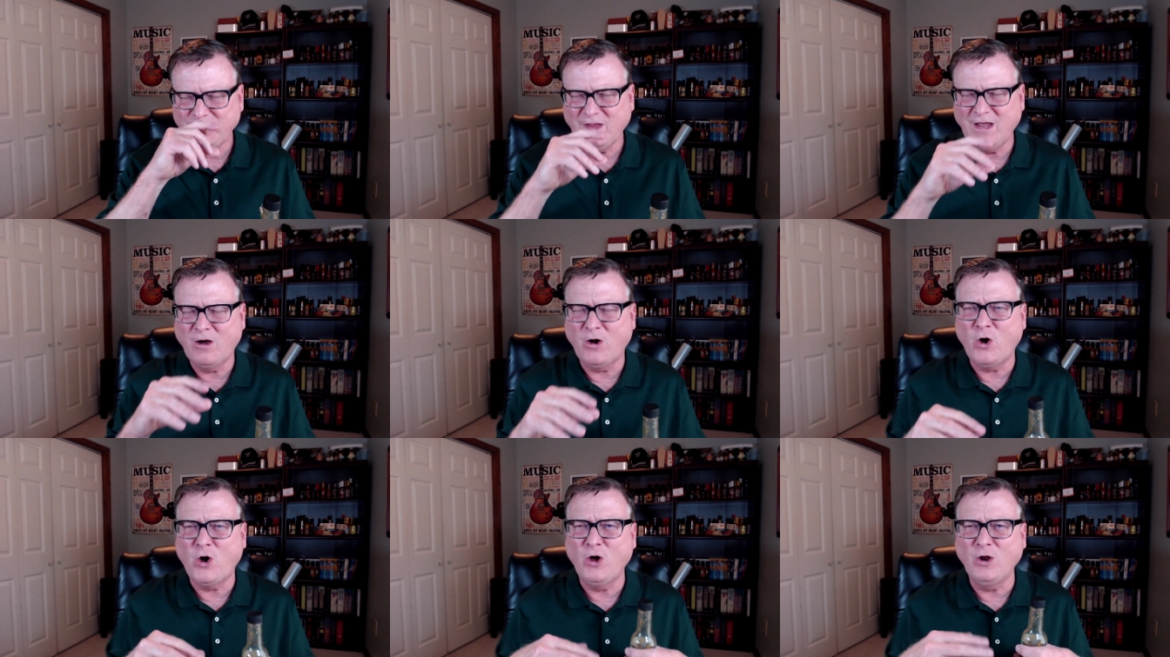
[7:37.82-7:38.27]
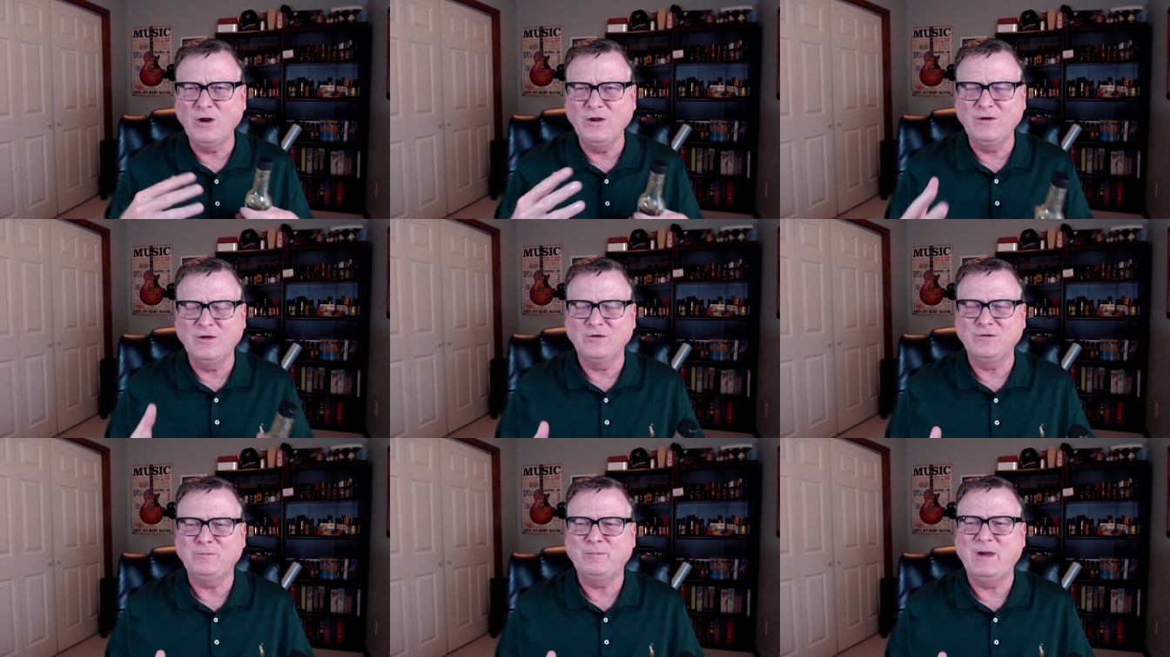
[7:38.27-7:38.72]
all
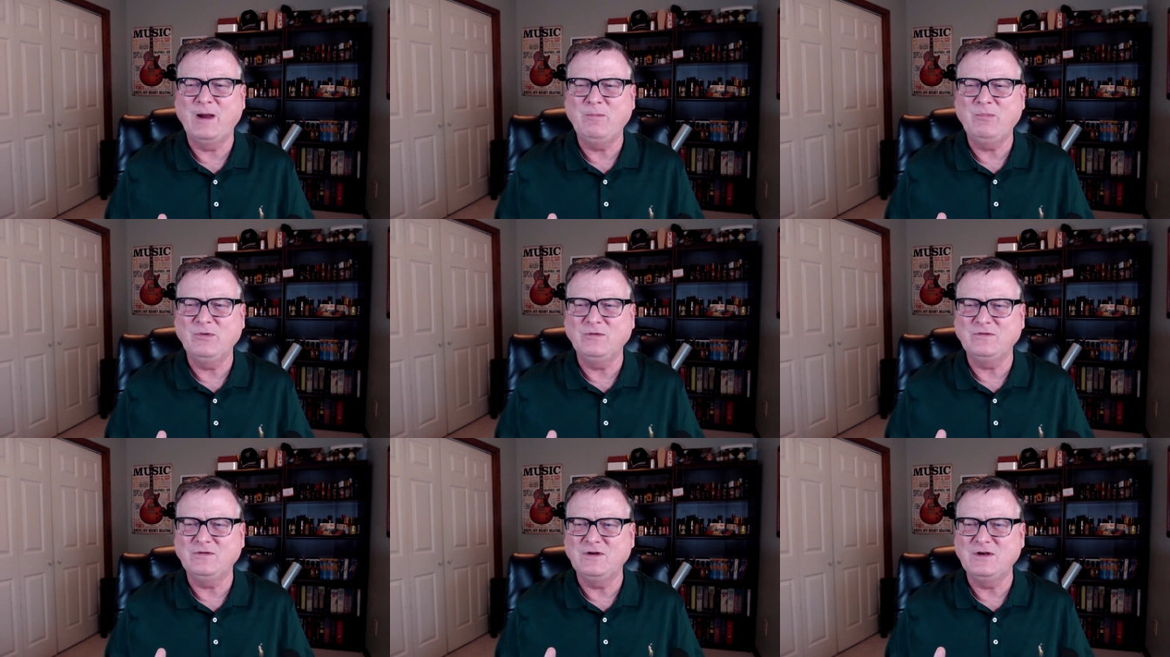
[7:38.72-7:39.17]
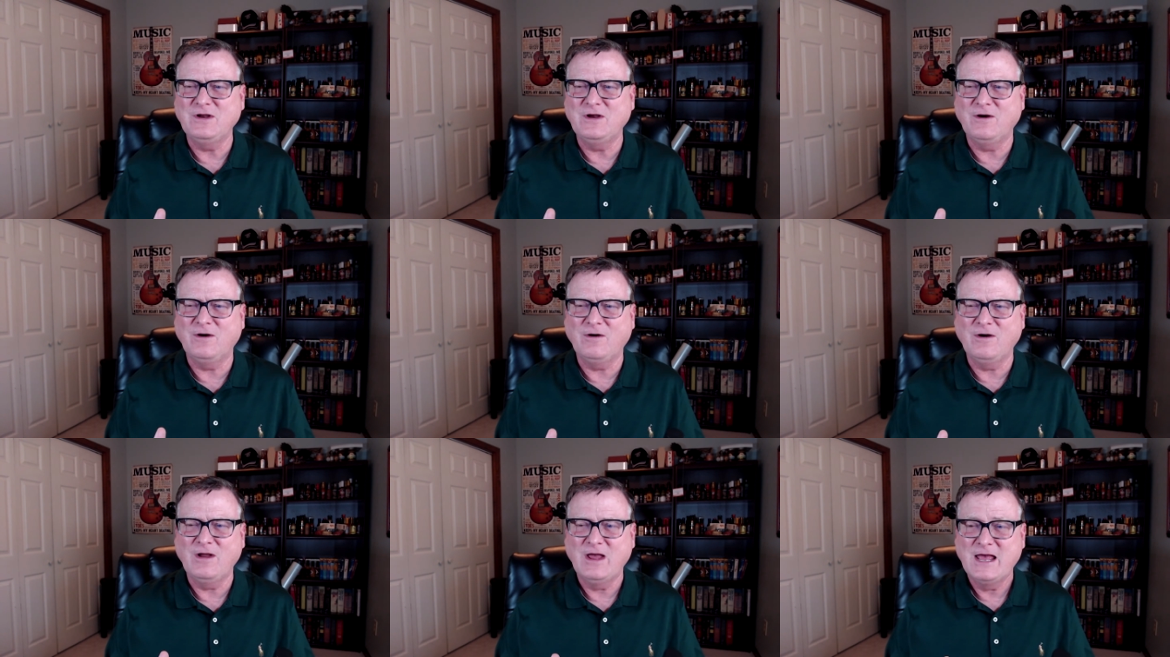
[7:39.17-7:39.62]
of those peppers in
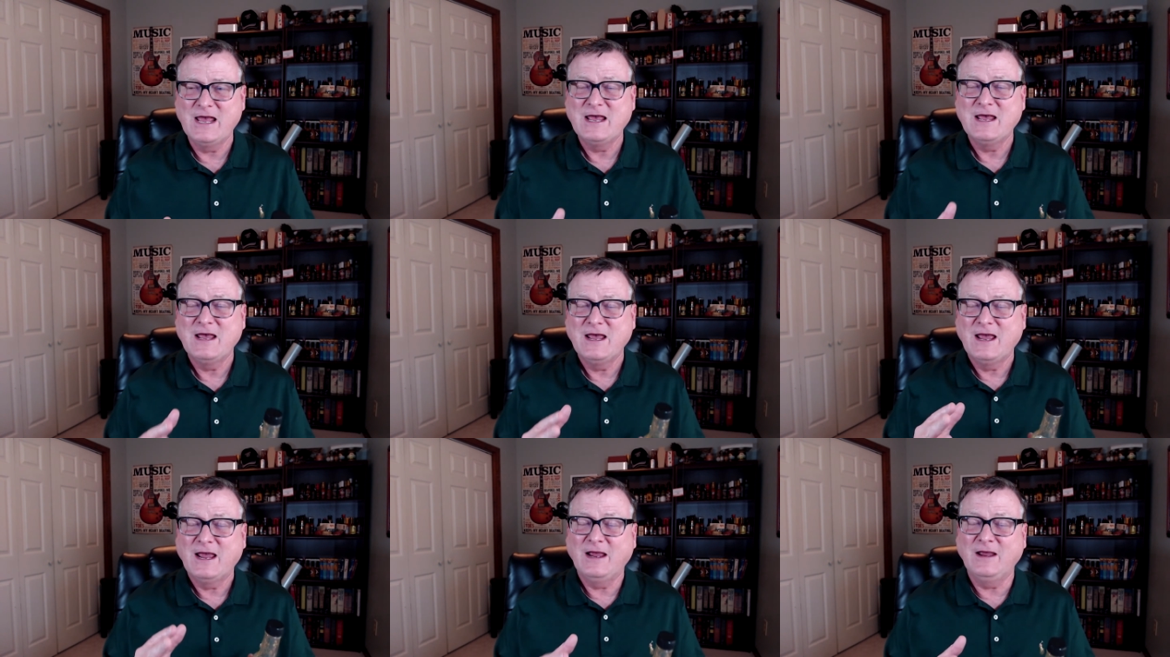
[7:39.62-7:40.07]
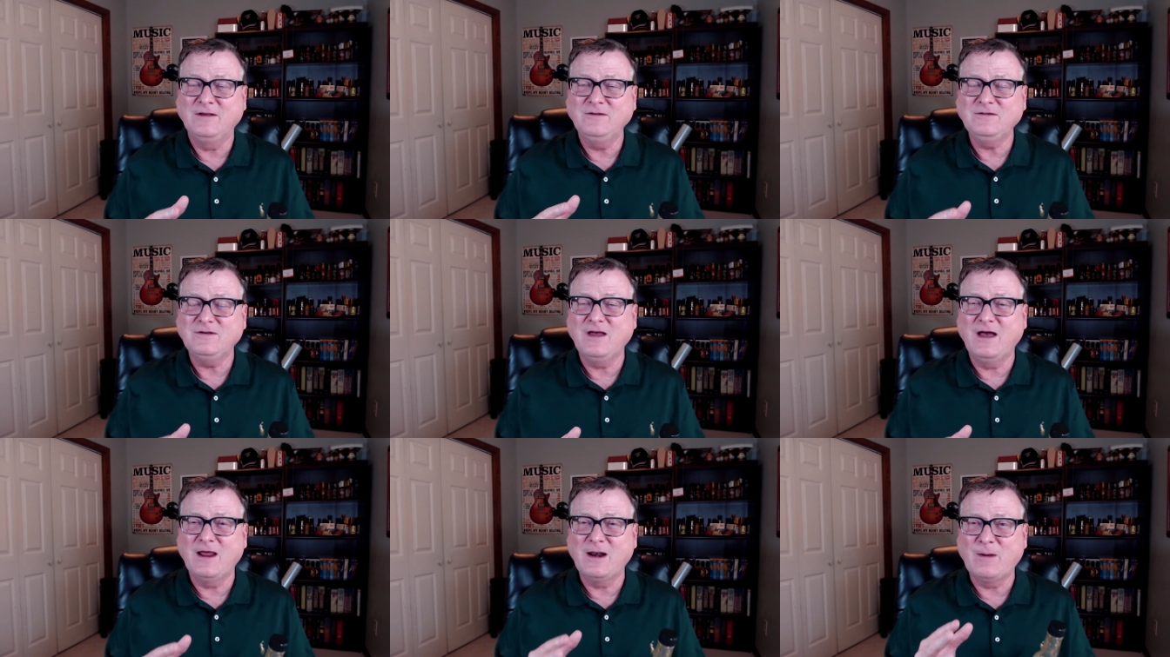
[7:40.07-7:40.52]
here, it's
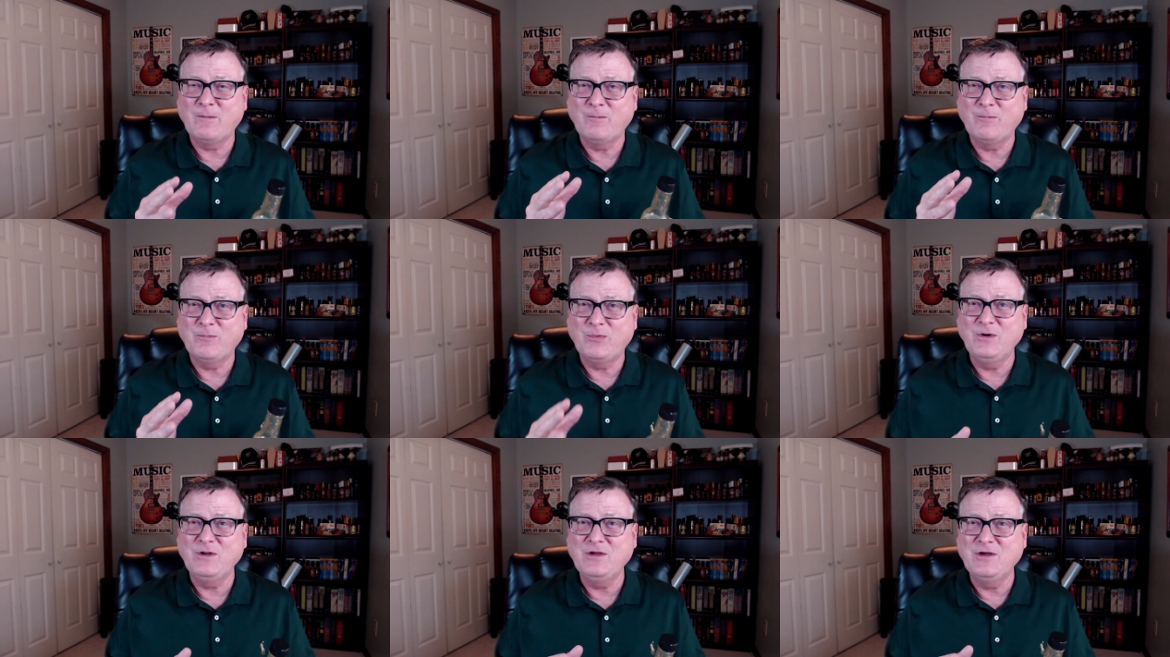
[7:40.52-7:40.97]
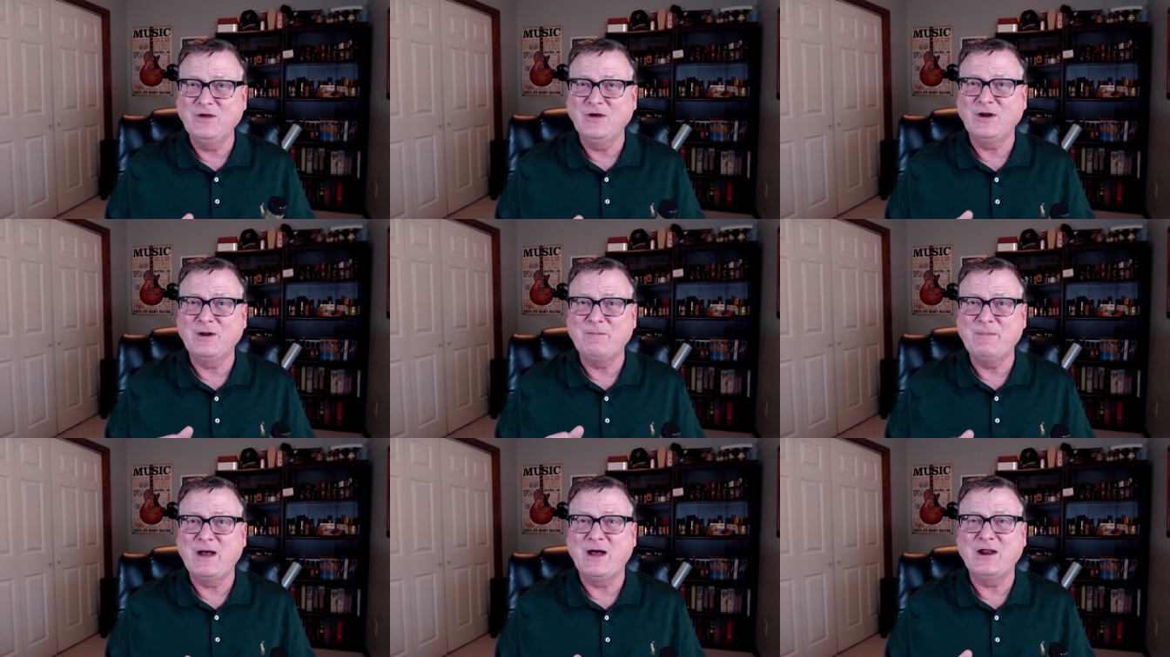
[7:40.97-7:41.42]
got a pretty
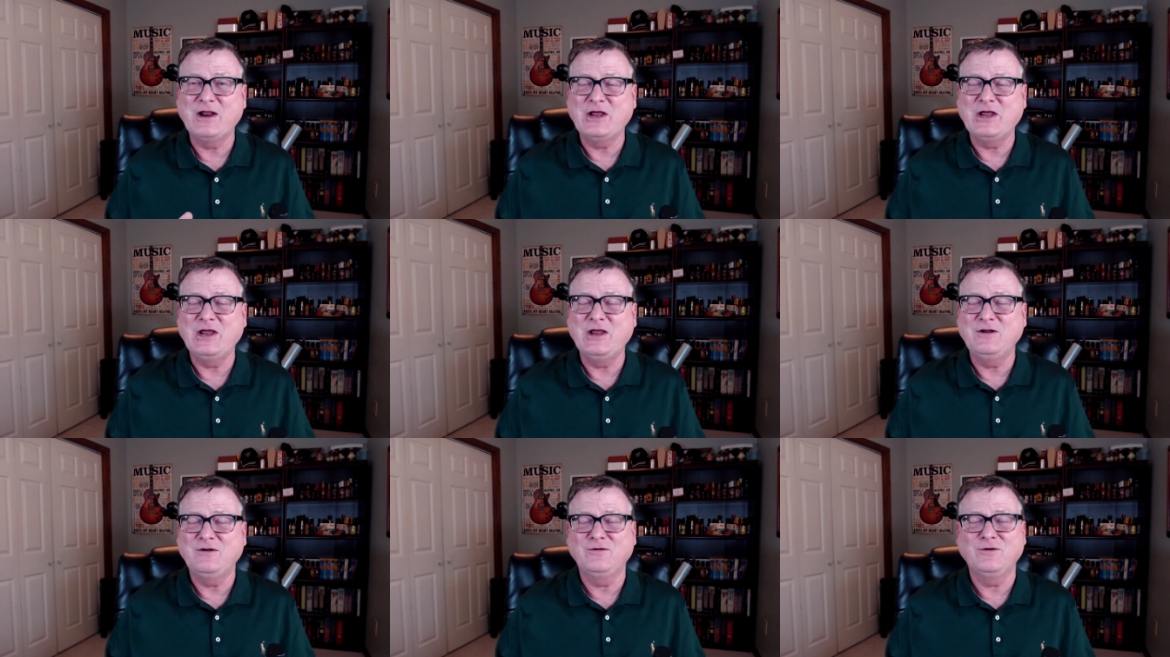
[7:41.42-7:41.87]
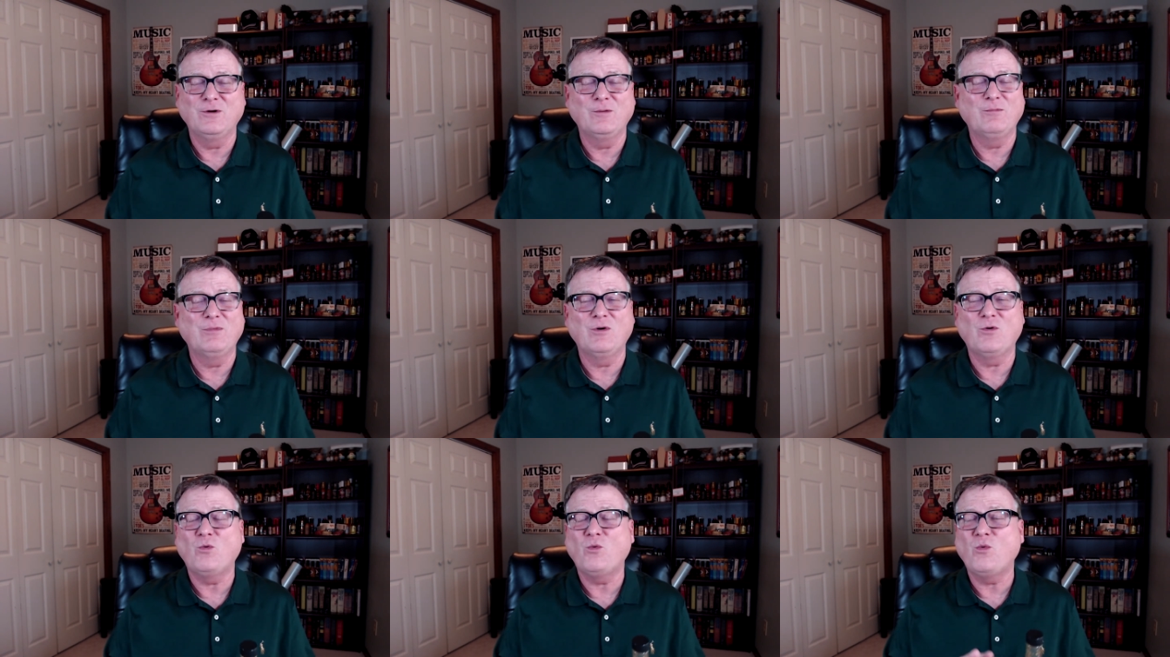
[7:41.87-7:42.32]
good amount of heat to
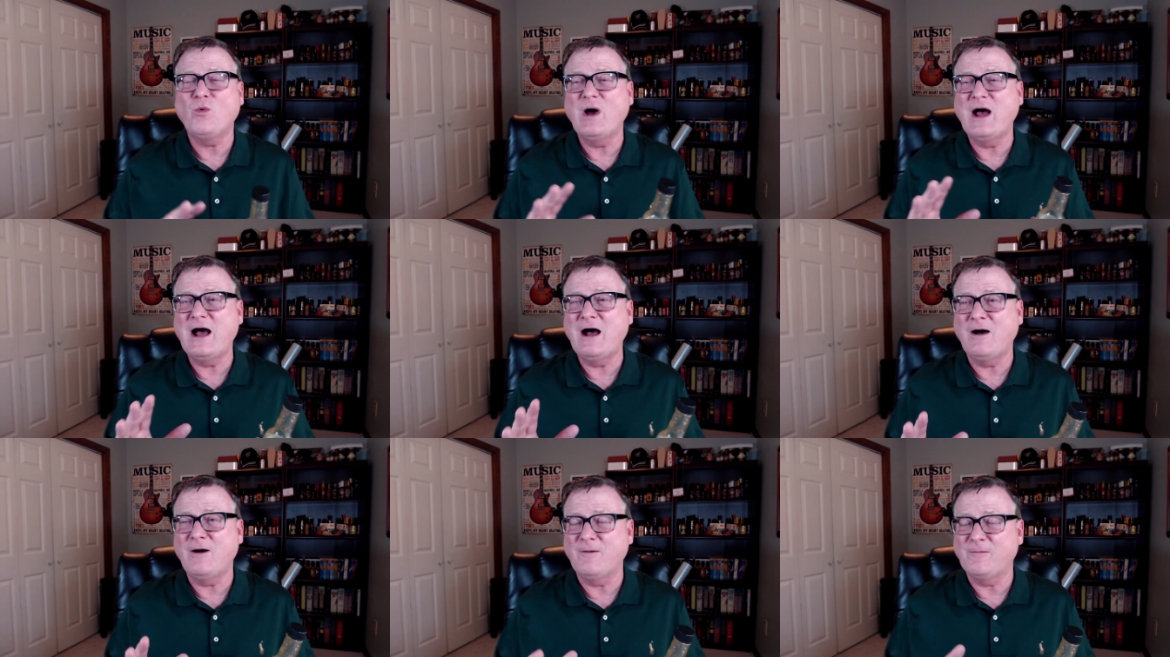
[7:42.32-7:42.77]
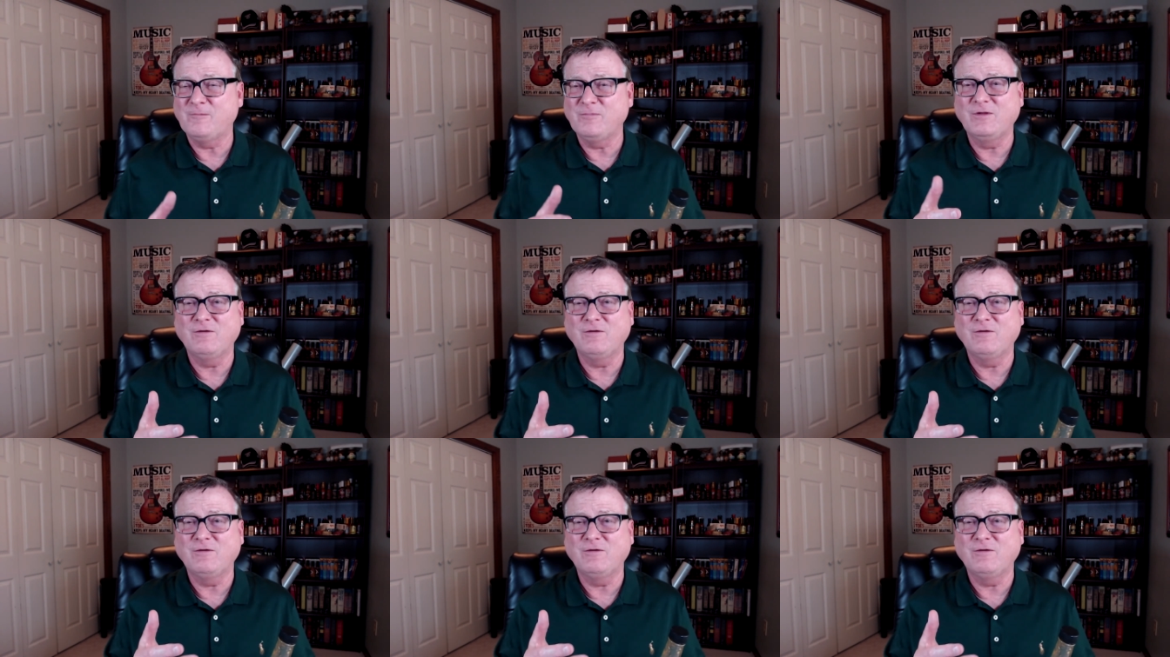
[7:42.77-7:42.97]
it, but wow,